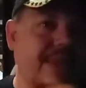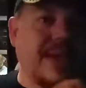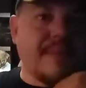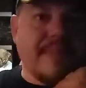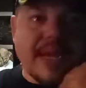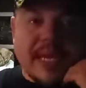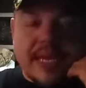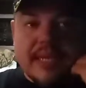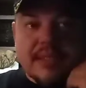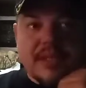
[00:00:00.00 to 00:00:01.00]
can make it
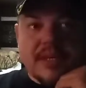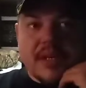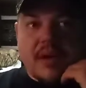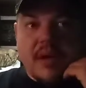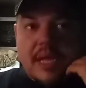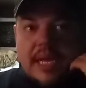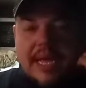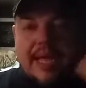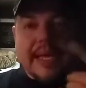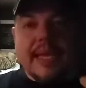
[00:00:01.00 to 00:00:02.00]
easier and all.
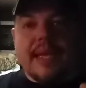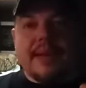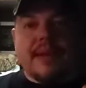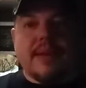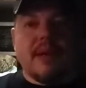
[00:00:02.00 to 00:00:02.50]
Again,